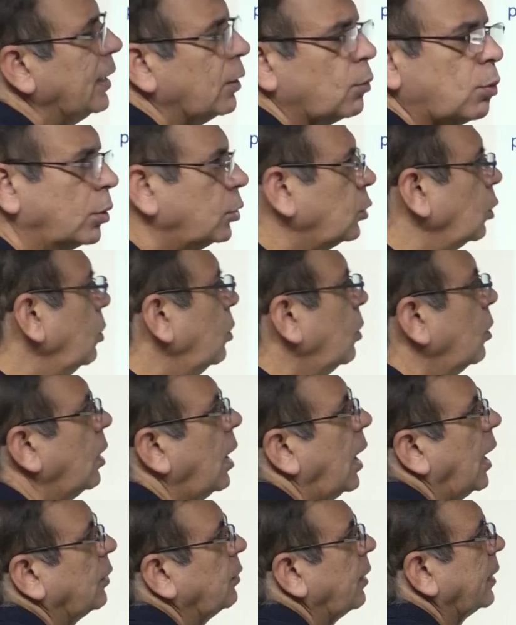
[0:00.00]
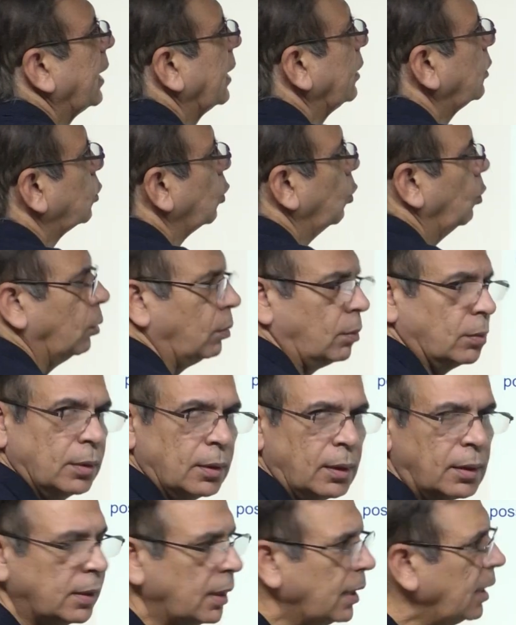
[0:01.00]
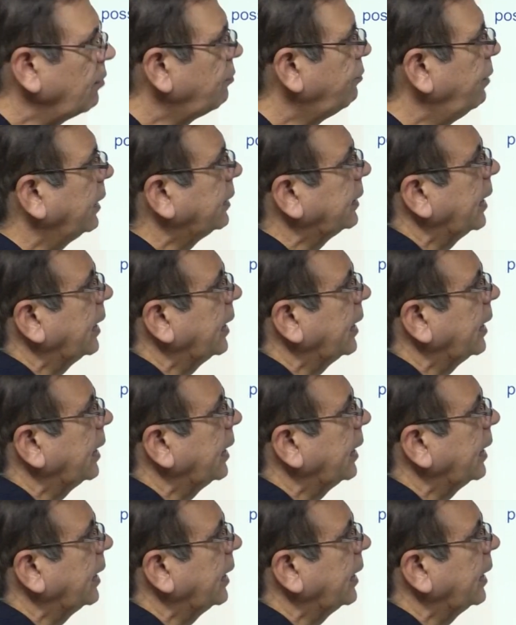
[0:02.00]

equal to 102, if we